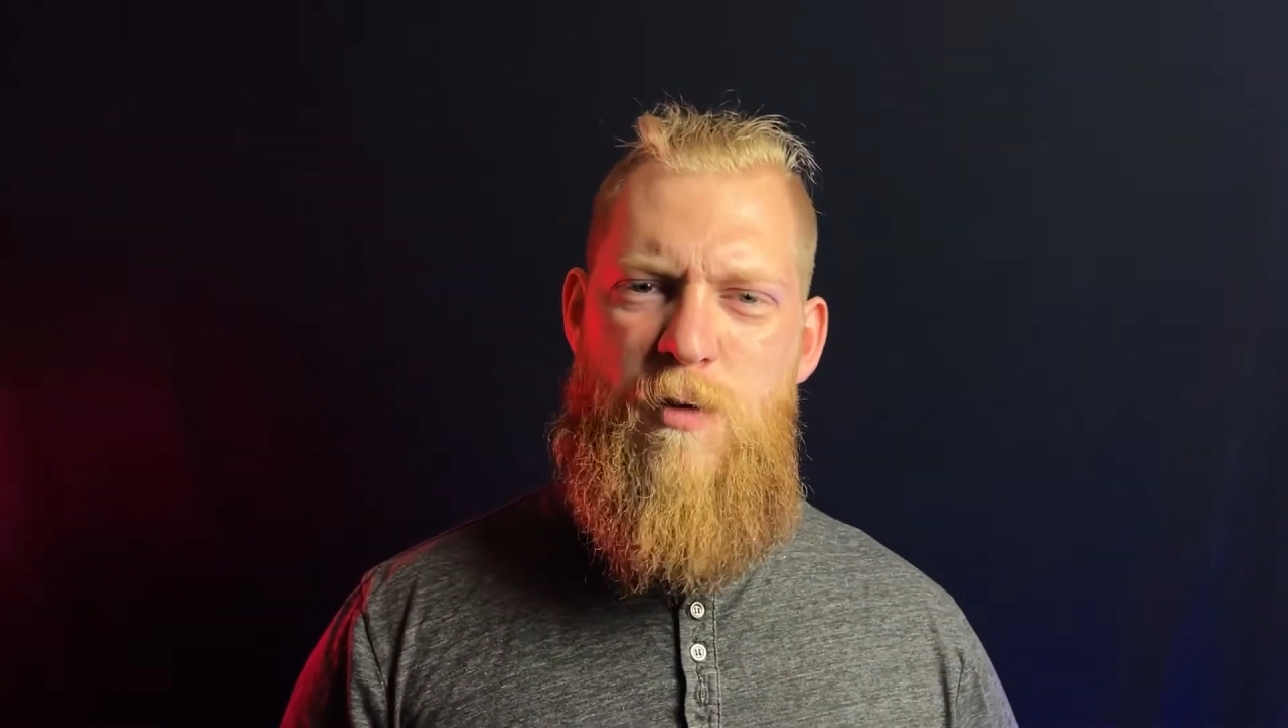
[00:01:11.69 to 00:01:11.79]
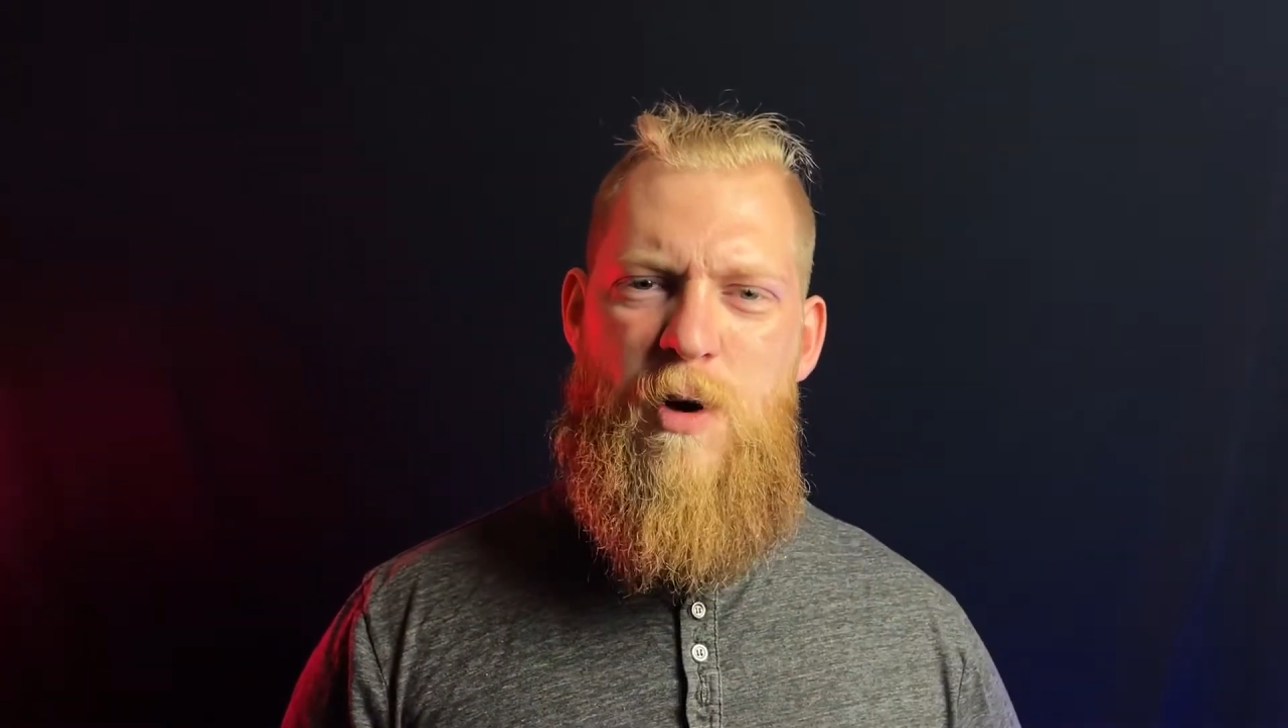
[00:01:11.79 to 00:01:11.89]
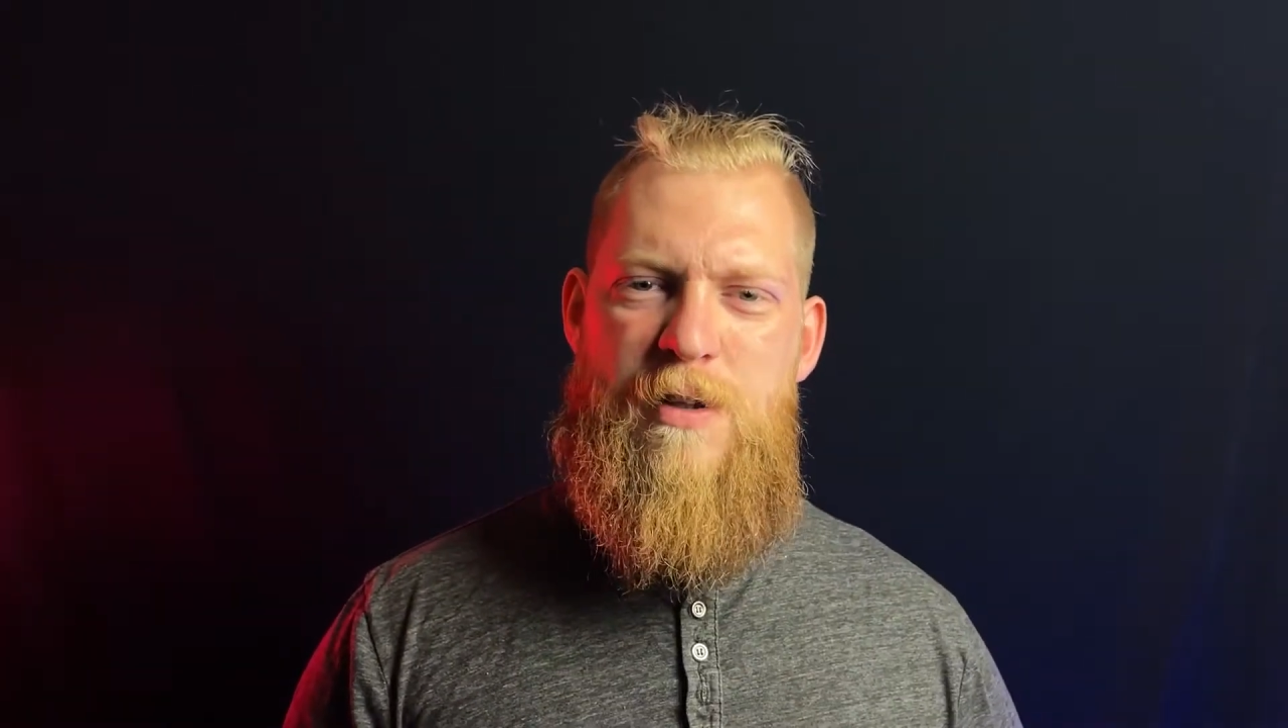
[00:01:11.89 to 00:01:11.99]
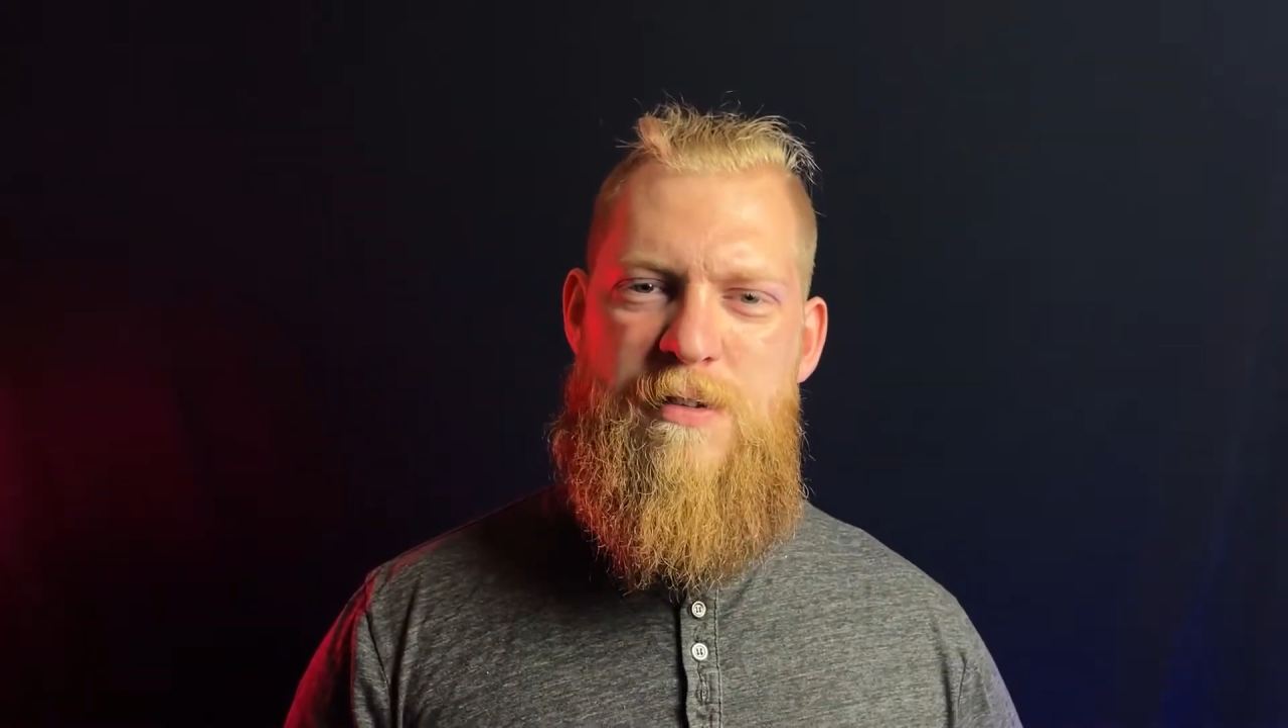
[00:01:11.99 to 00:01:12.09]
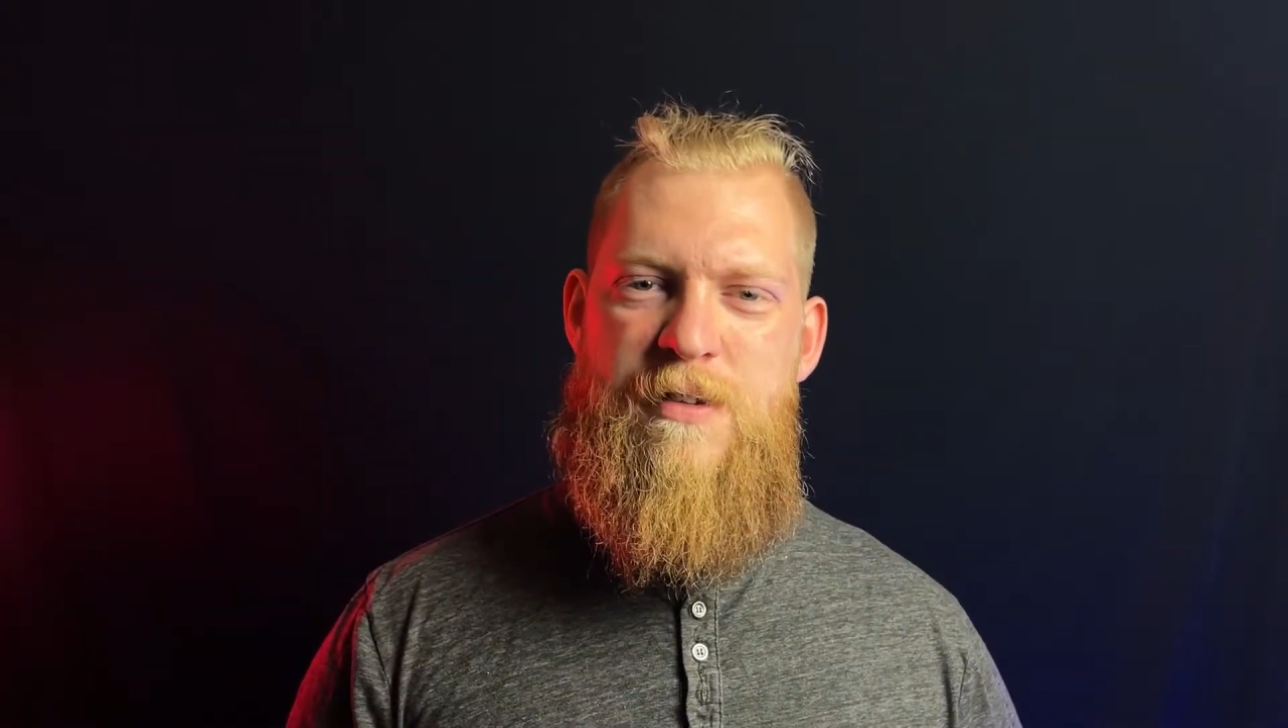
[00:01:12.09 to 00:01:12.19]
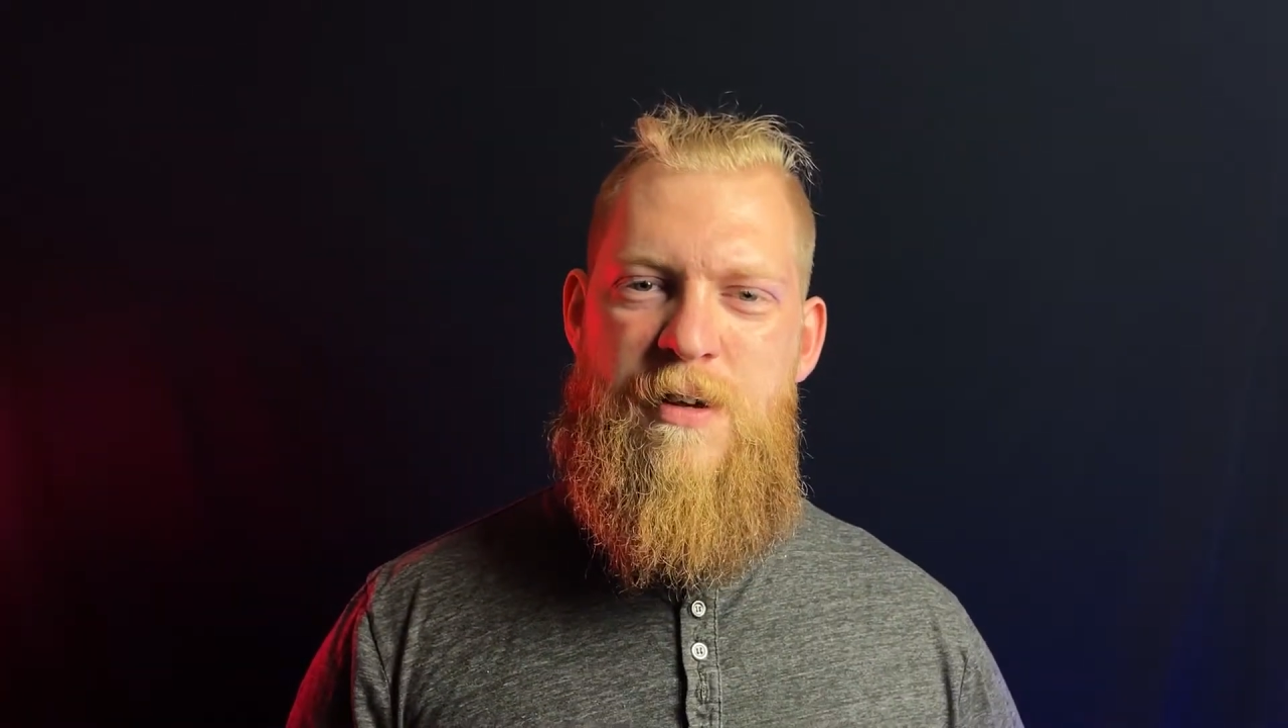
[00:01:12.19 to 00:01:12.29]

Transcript: ones?